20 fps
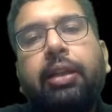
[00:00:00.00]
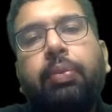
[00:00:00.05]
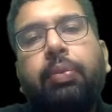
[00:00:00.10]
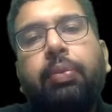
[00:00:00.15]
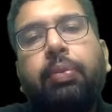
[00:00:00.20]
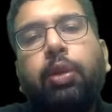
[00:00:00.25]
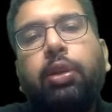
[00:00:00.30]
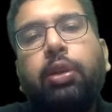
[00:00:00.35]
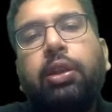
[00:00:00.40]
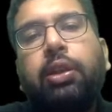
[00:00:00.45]

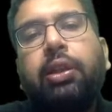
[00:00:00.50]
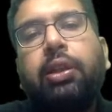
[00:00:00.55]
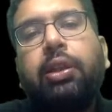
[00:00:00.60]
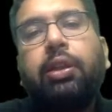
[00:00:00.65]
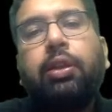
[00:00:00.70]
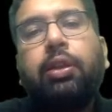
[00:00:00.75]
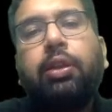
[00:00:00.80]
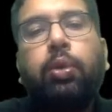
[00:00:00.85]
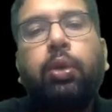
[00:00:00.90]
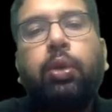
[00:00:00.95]
because this
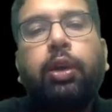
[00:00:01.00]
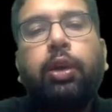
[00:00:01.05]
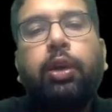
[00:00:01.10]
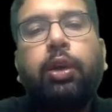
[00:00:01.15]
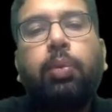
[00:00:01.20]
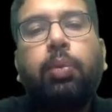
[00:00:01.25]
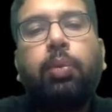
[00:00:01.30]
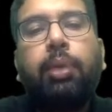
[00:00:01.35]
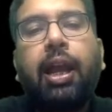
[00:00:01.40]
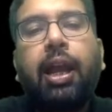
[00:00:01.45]
is going
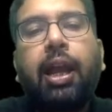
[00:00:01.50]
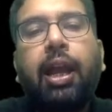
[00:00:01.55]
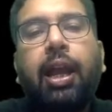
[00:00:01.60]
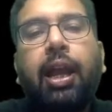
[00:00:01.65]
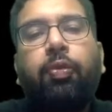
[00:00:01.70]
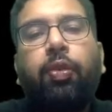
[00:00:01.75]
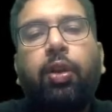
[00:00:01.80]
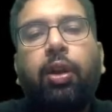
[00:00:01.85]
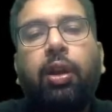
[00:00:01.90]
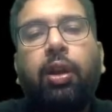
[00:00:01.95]
to be
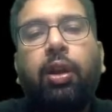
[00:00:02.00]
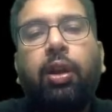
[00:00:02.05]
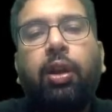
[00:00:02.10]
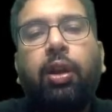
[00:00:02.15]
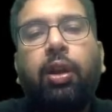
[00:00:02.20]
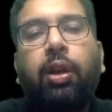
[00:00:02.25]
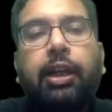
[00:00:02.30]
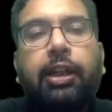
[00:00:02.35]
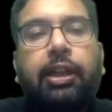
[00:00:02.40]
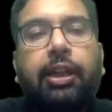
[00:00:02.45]
helpful
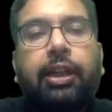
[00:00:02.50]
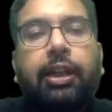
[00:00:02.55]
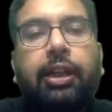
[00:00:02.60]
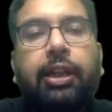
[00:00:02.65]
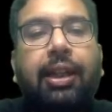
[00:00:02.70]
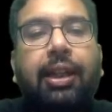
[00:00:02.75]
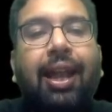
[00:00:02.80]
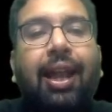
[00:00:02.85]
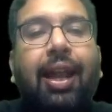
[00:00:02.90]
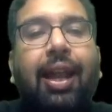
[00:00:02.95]
till
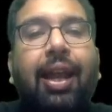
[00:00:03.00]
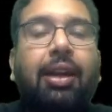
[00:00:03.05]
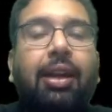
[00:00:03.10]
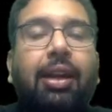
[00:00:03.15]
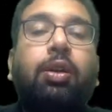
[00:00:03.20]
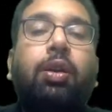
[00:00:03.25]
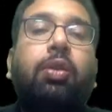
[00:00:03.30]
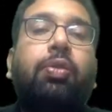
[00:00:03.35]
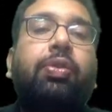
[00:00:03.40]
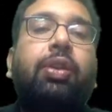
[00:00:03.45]
the
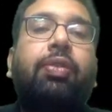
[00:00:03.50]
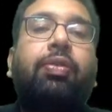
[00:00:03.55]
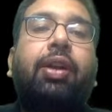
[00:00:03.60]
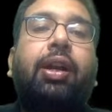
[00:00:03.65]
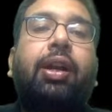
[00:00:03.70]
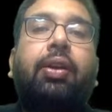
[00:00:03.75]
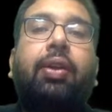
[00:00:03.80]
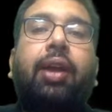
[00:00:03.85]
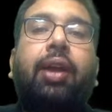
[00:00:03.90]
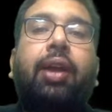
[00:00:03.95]
end of the
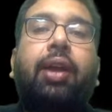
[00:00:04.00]
vector.